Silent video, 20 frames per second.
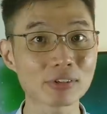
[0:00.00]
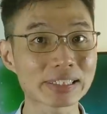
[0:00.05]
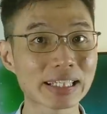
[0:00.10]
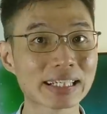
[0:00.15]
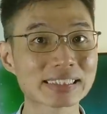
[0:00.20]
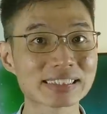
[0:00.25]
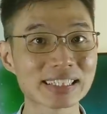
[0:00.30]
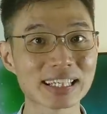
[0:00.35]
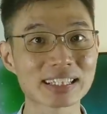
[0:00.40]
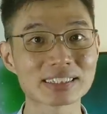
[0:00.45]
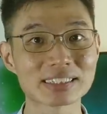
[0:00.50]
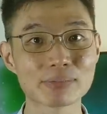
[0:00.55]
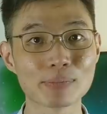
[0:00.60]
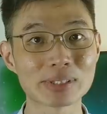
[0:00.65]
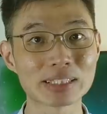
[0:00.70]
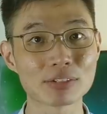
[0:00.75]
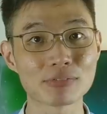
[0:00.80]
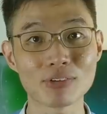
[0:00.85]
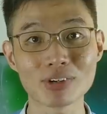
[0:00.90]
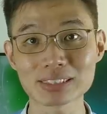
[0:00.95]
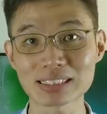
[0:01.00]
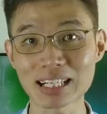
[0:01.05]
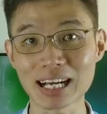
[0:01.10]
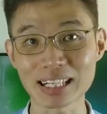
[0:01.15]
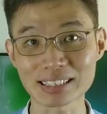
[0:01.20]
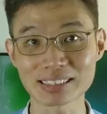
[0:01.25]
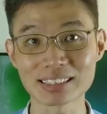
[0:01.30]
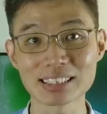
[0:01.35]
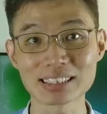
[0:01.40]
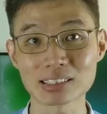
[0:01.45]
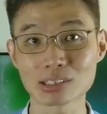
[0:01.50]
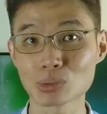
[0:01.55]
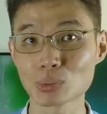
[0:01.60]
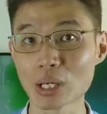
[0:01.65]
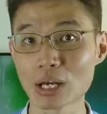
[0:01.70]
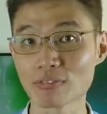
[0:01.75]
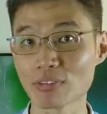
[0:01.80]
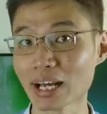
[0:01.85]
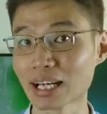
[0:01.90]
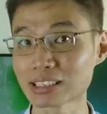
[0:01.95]
for Tencent, where they force the artists to
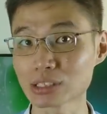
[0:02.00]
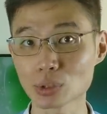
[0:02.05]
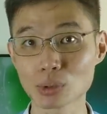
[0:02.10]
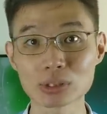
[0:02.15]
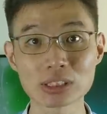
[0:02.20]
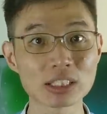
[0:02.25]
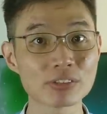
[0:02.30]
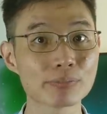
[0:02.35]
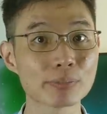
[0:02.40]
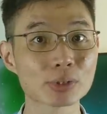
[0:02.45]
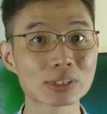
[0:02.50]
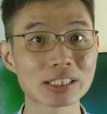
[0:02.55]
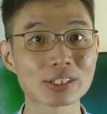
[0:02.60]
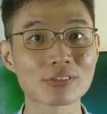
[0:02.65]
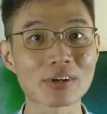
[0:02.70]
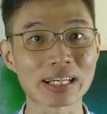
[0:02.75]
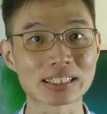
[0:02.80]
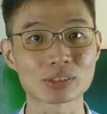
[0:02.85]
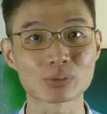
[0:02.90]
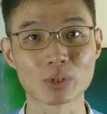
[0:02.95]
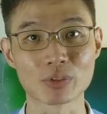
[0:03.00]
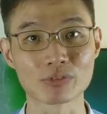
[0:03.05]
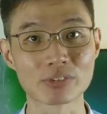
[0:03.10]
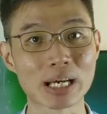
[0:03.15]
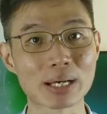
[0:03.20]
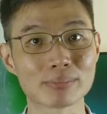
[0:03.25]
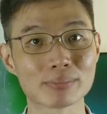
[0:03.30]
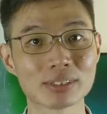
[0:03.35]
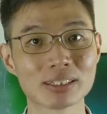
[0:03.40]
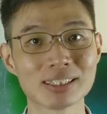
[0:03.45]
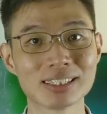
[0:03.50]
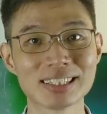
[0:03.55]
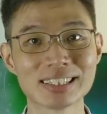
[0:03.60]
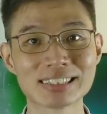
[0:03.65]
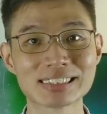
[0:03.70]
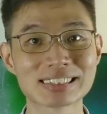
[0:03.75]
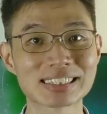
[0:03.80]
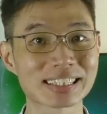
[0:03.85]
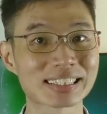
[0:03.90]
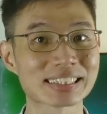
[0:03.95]
have exclusive music rights with them.
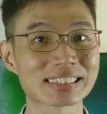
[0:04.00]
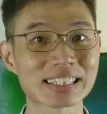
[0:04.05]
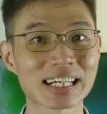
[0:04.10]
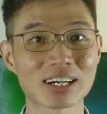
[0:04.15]
Check this